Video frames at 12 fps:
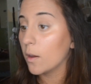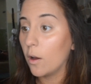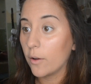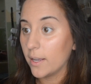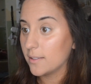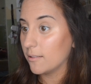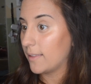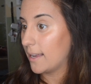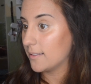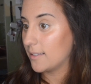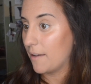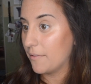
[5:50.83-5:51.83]
Okay, so
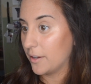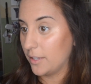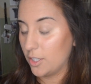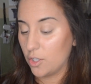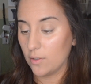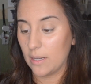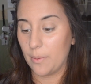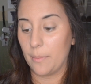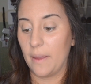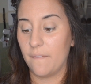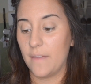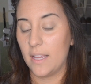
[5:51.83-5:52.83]
that definitely shows up on
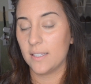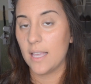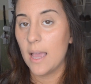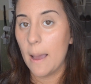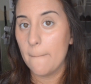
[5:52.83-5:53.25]
my face,